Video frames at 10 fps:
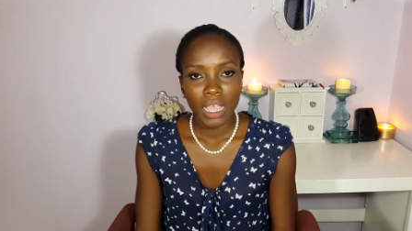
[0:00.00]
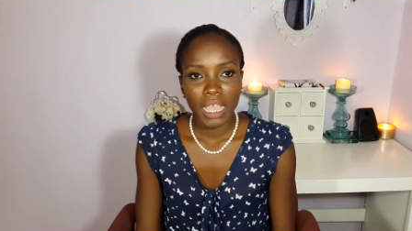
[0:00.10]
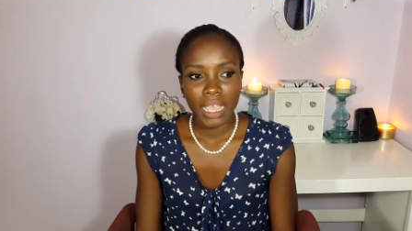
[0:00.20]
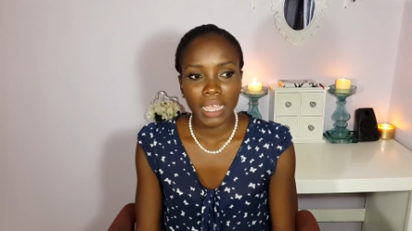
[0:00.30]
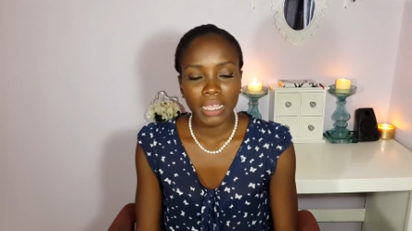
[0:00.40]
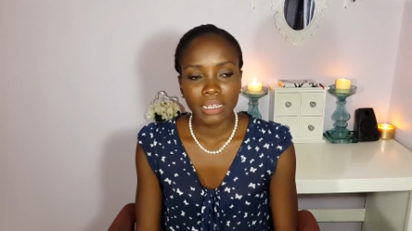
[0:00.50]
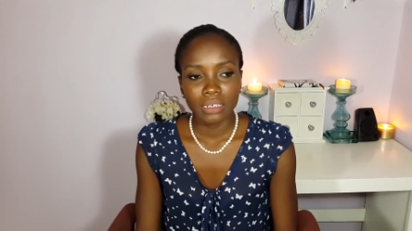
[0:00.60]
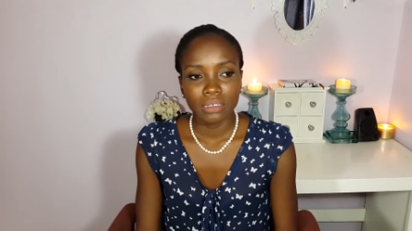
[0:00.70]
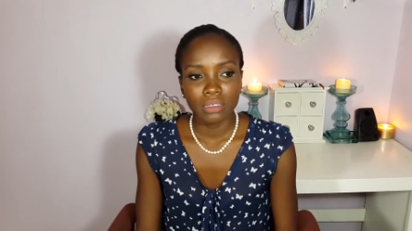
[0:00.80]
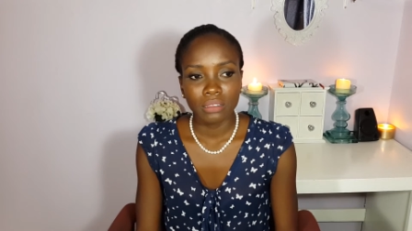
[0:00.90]

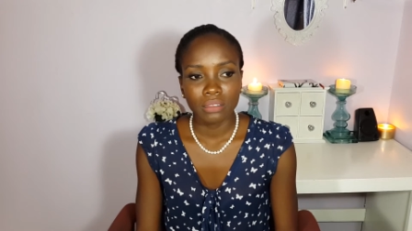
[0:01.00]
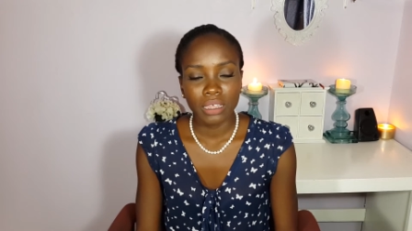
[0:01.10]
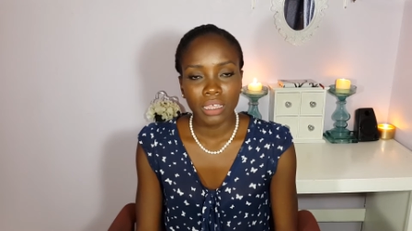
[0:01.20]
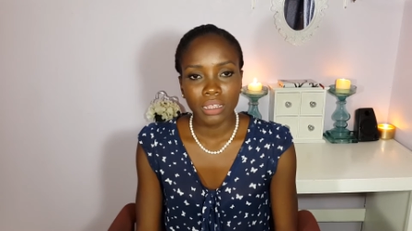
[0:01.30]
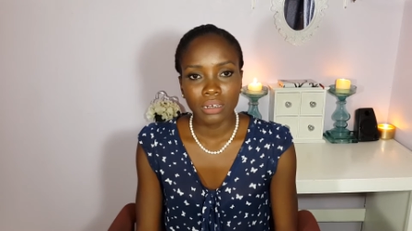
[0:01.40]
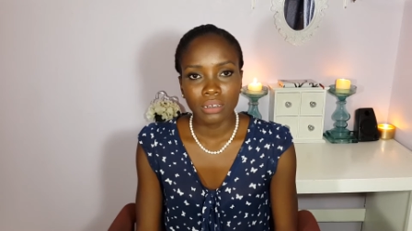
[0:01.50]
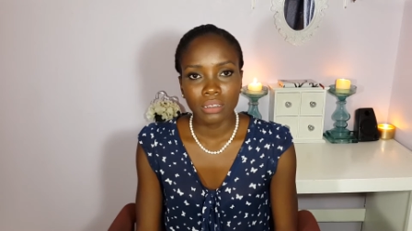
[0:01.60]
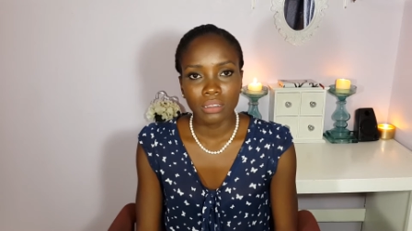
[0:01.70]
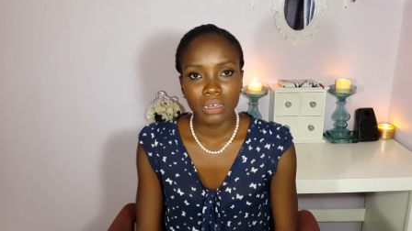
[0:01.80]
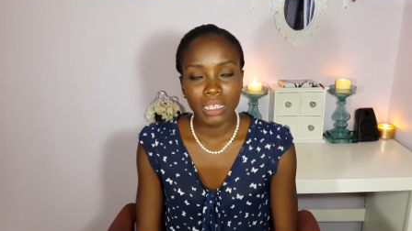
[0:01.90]
And then
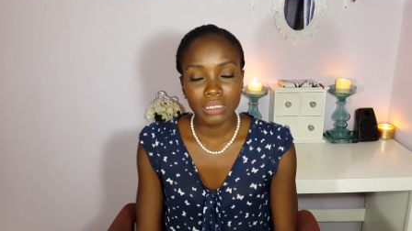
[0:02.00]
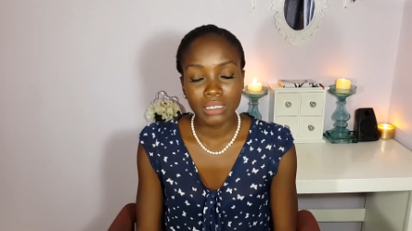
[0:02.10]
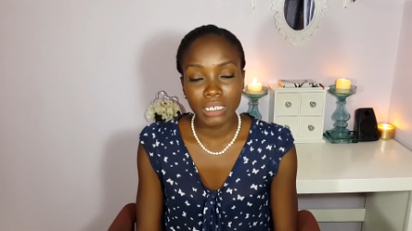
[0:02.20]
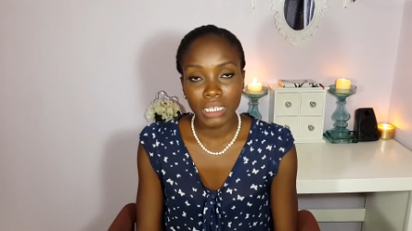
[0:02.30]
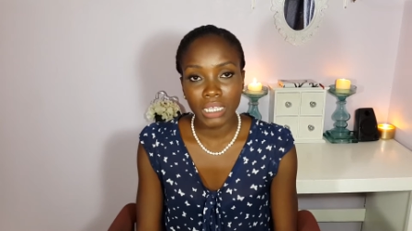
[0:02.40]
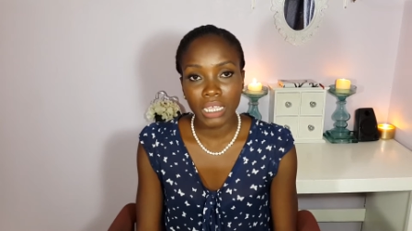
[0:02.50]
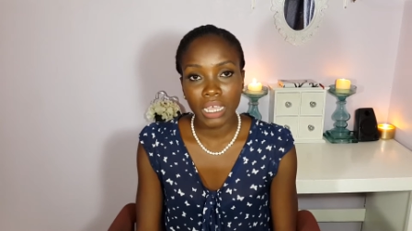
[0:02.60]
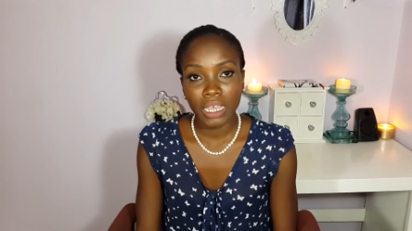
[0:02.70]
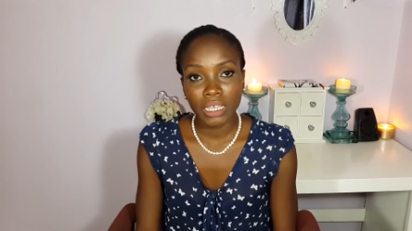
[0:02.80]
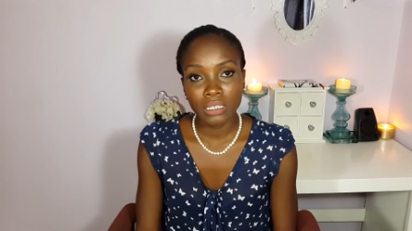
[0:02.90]
the next day,
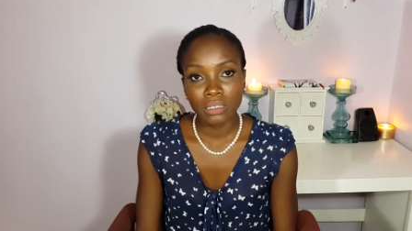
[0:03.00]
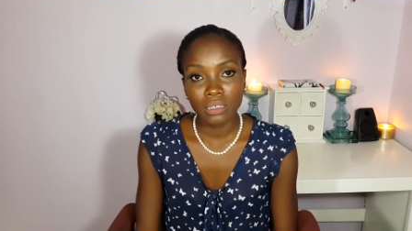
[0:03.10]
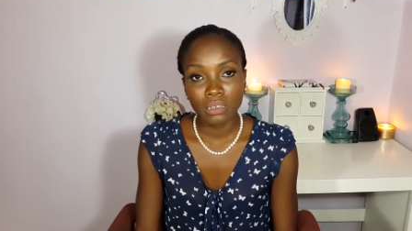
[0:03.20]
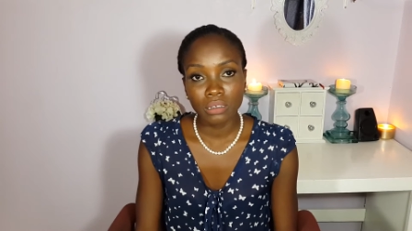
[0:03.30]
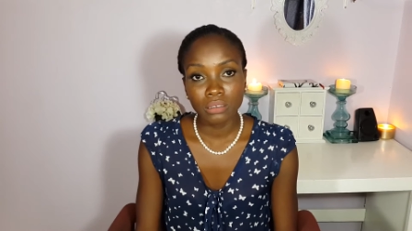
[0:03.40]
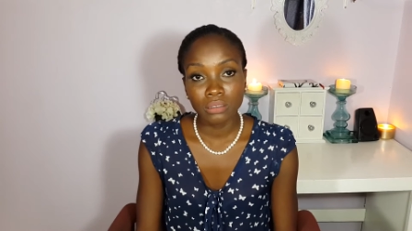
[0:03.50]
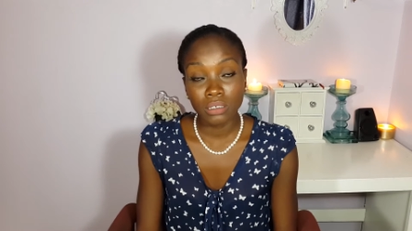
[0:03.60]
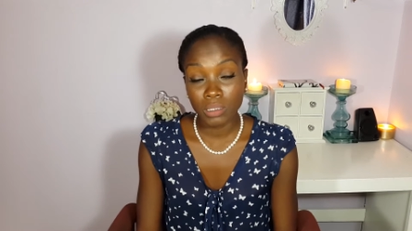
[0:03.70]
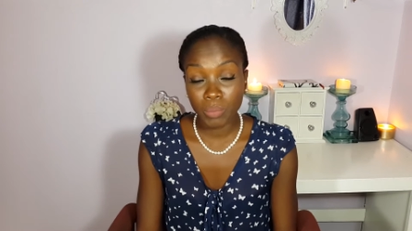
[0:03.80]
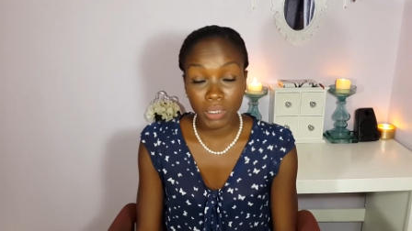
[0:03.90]
I
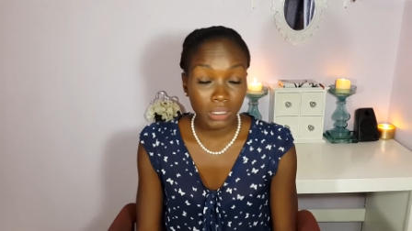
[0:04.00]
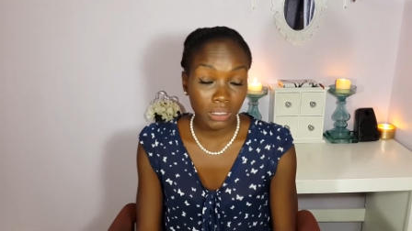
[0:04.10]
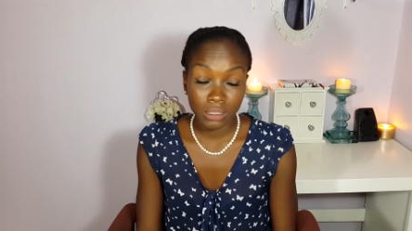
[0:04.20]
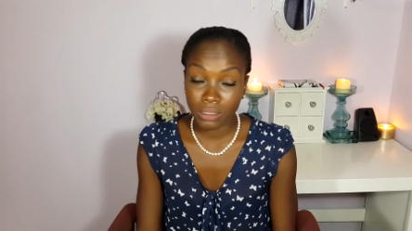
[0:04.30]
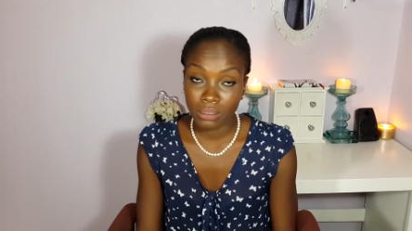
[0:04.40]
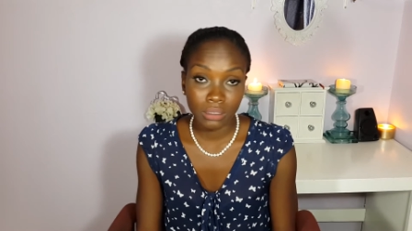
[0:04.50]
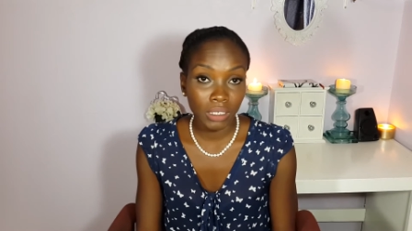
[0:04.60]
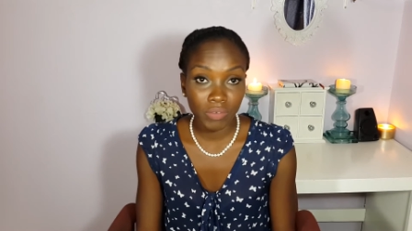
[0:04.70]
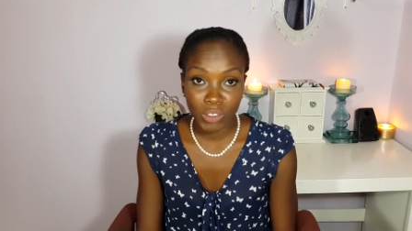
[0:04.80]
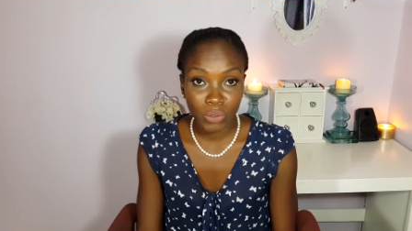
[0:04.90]
took the bus, because
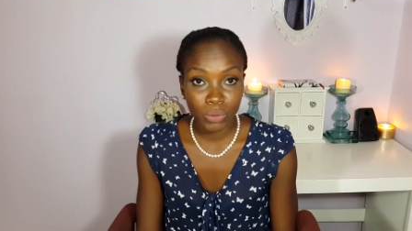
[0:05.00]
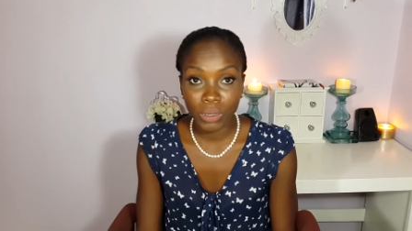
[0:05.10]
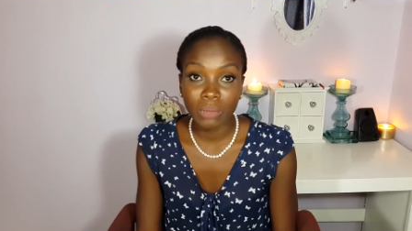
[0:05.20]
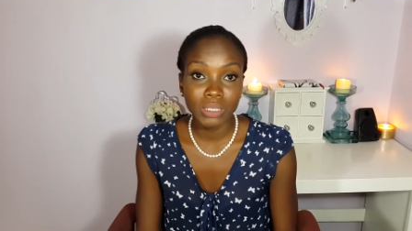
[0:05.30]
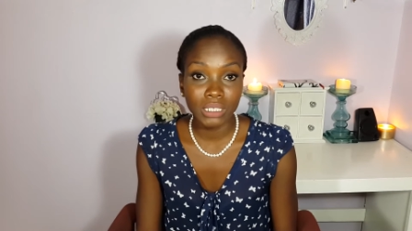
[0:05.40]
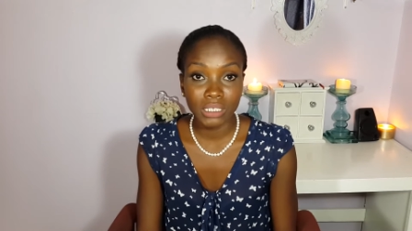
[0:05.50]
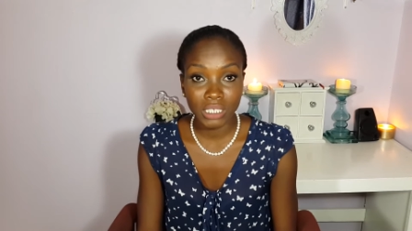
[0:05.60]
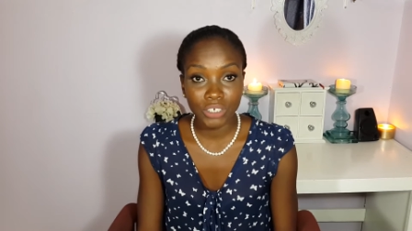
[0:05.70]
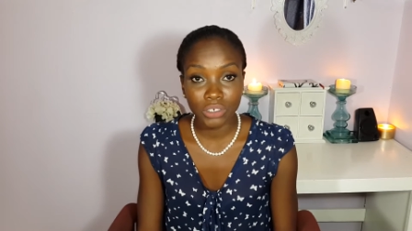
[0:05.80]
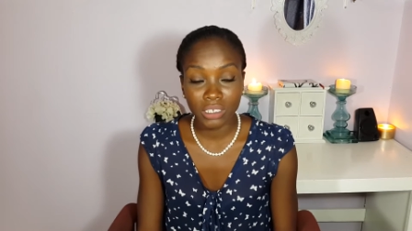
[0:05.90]
even though I'm still in
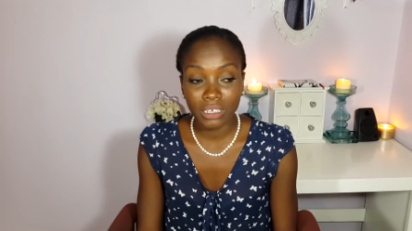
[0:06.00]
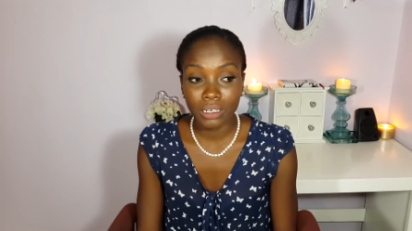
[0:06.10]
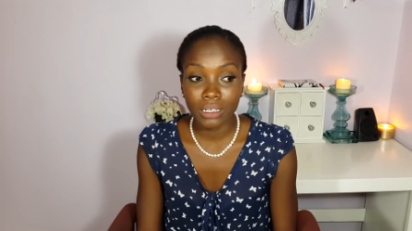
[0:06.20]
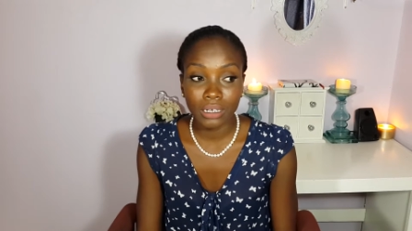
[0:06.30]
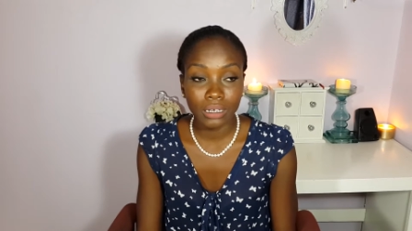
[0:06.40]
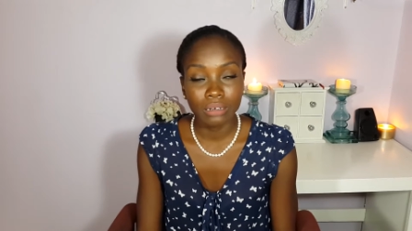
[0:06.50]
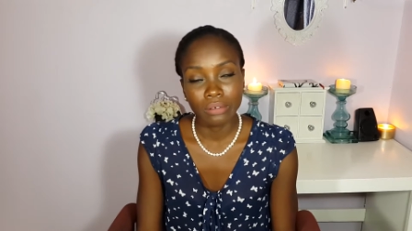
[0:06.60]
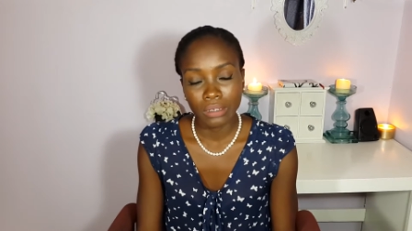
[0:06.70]
central London,